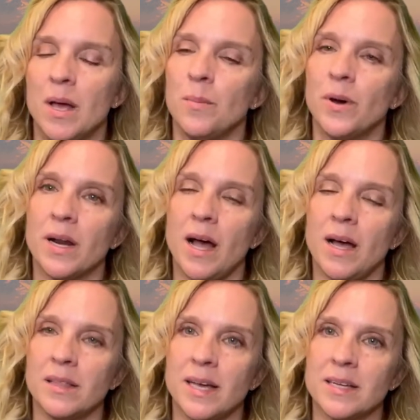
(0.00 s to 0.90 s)
But
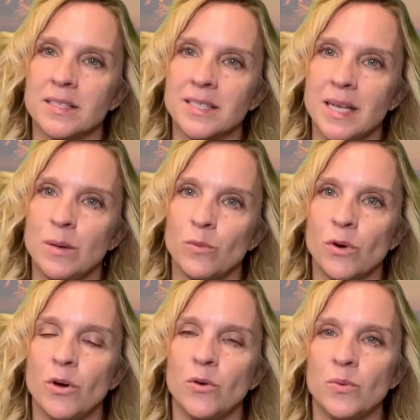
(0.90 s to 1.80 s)
on that same
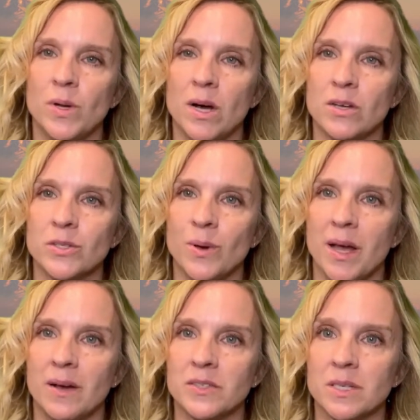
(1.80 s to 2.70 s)
road, we also
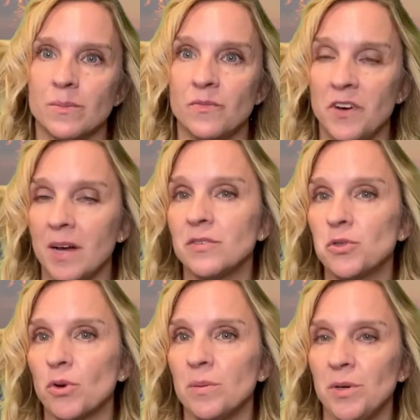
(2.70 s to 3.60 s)
have some
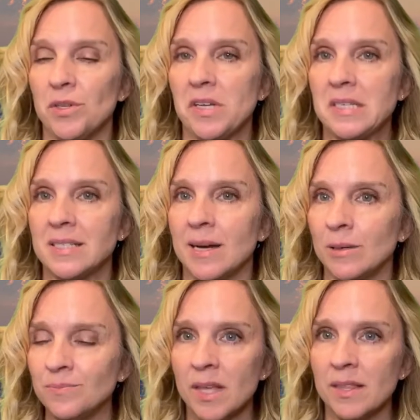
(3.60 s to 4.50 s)
5-story buildings
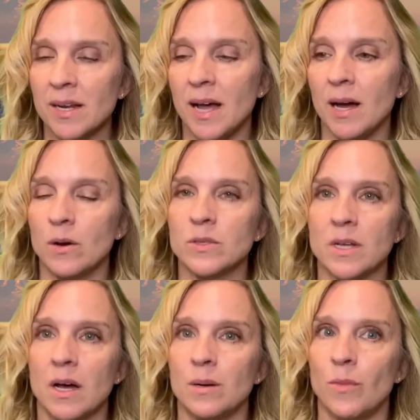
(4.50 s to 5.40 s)
now that house
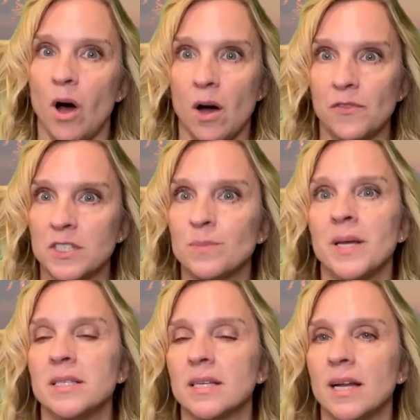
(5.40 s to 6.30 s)
office
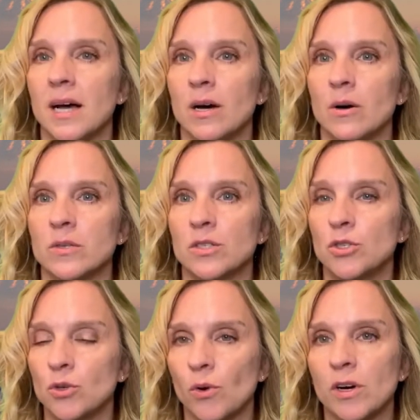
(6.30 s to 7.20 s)
space, that house
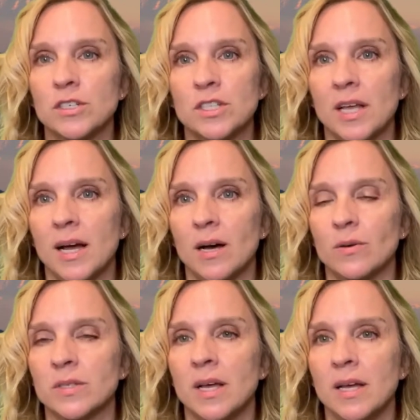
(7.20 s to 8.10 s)
storage, that
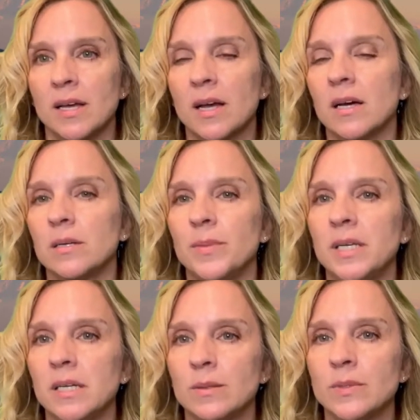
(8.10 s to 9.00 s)
house
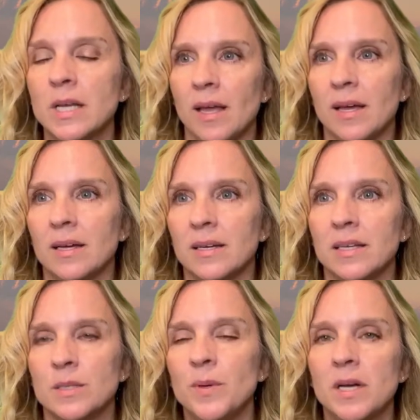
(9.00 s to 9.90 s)
condominiums, and
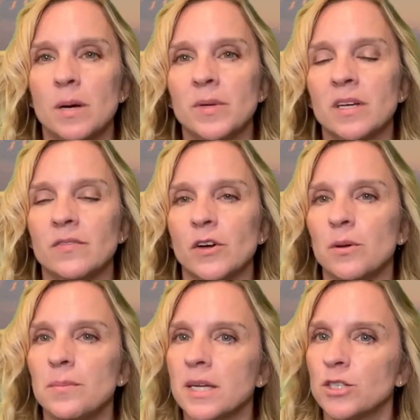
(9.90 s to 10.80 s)
it's becoming a
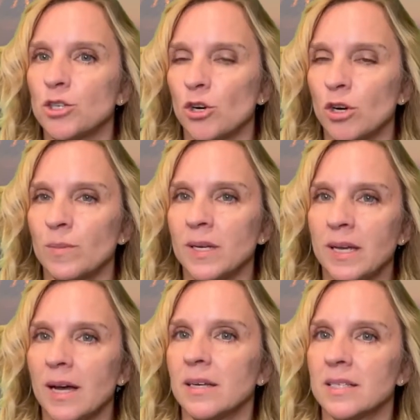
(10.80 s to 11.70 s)
very mixed urban
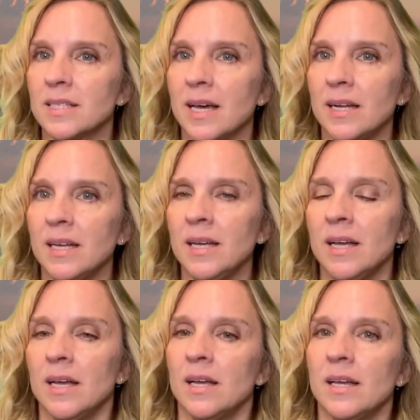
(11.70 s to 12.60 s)
kind of setting.
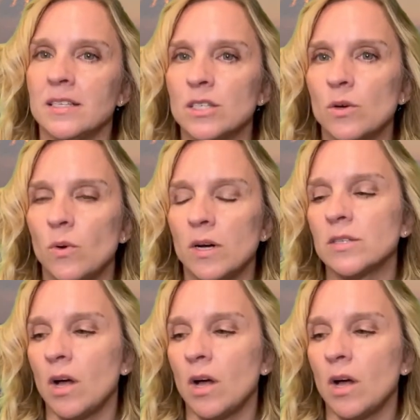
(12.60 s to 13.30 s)
Issaquah has